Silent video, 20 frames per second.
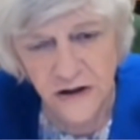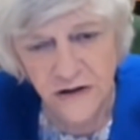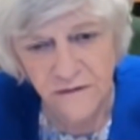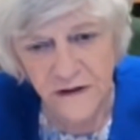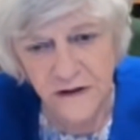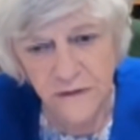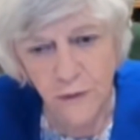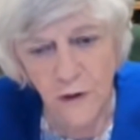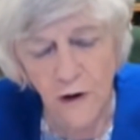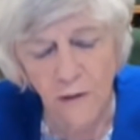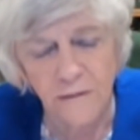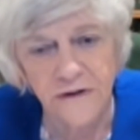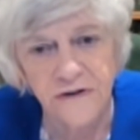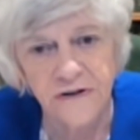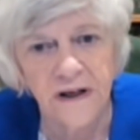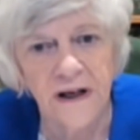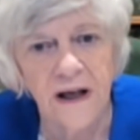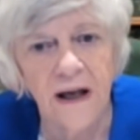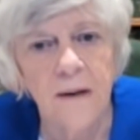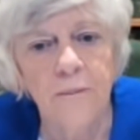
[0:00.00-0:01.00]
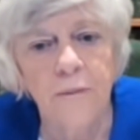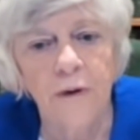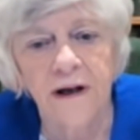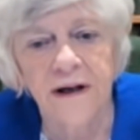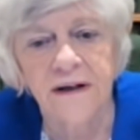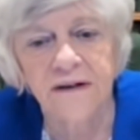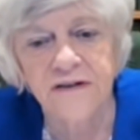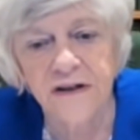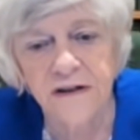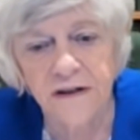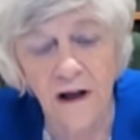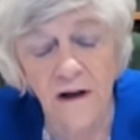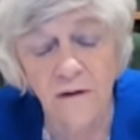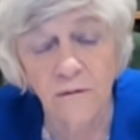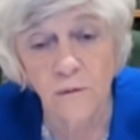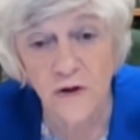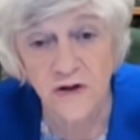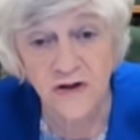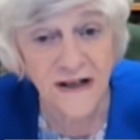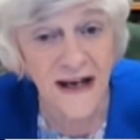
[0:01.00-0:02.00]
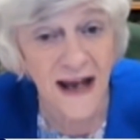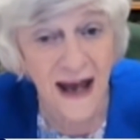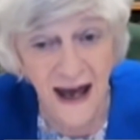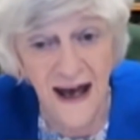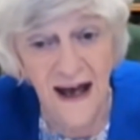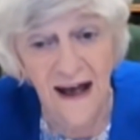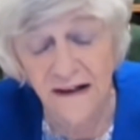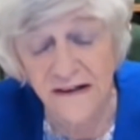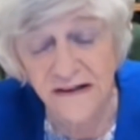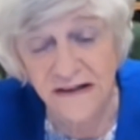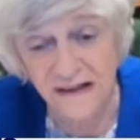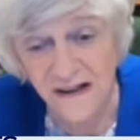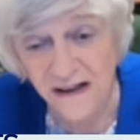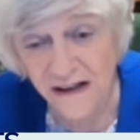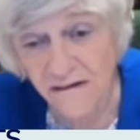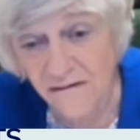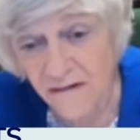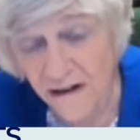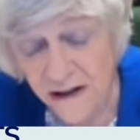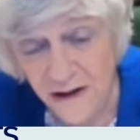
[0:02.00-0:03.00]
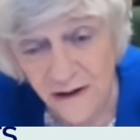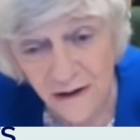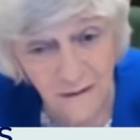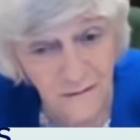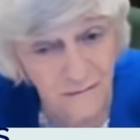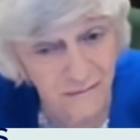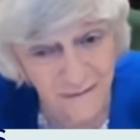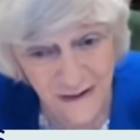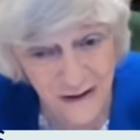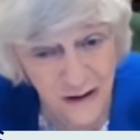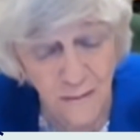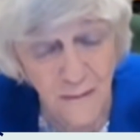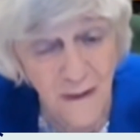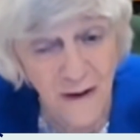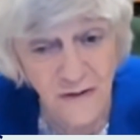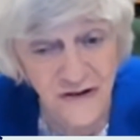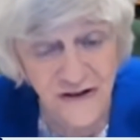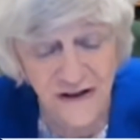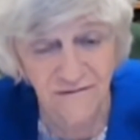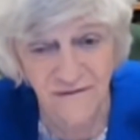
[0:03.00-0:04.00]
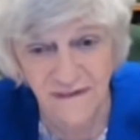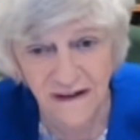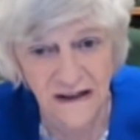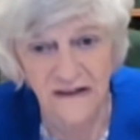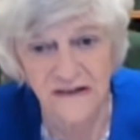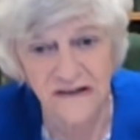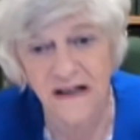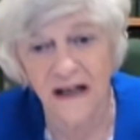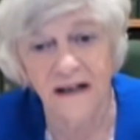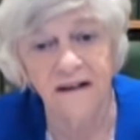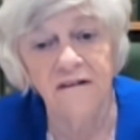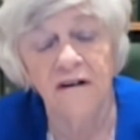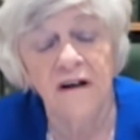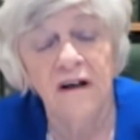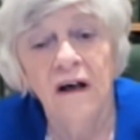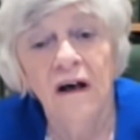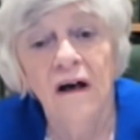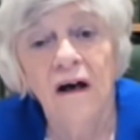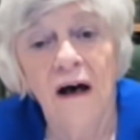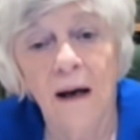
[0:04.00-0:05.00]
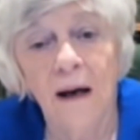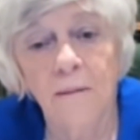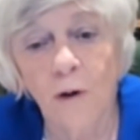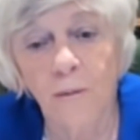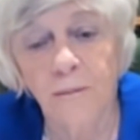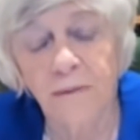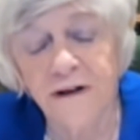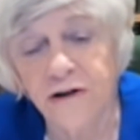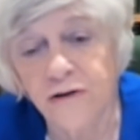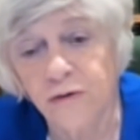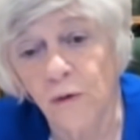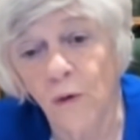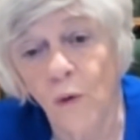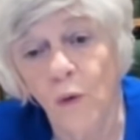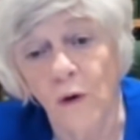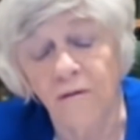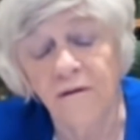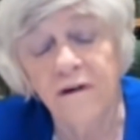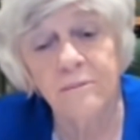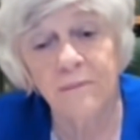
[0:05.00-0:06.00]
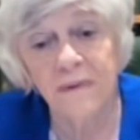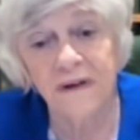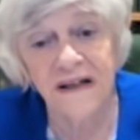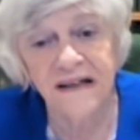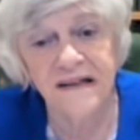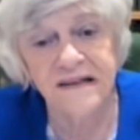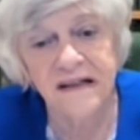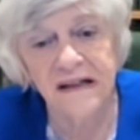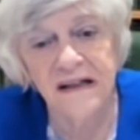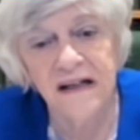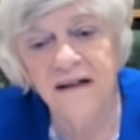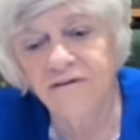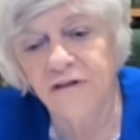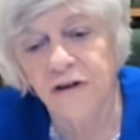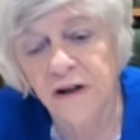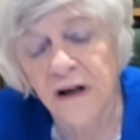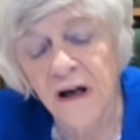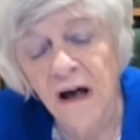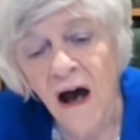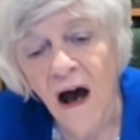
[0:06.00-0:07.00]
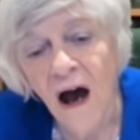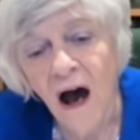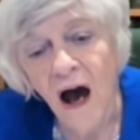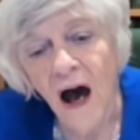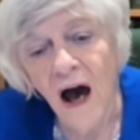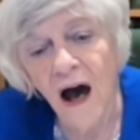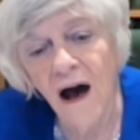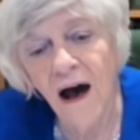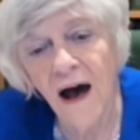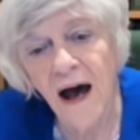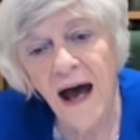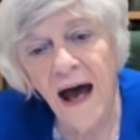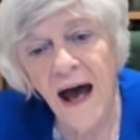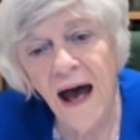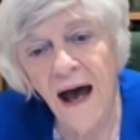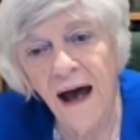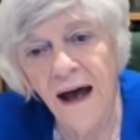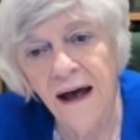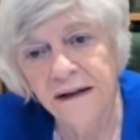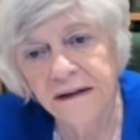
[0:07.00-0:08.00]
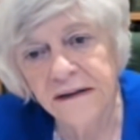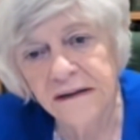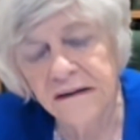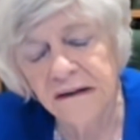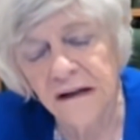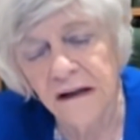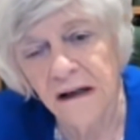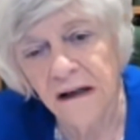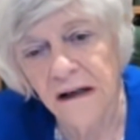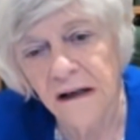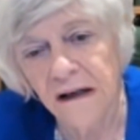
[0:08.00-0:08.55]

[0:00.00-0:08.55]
because of his promise to get Brexit done, which he has, at any rate, to most of the extent. I'm not pleased with all of it, but he's delivered. Uh, and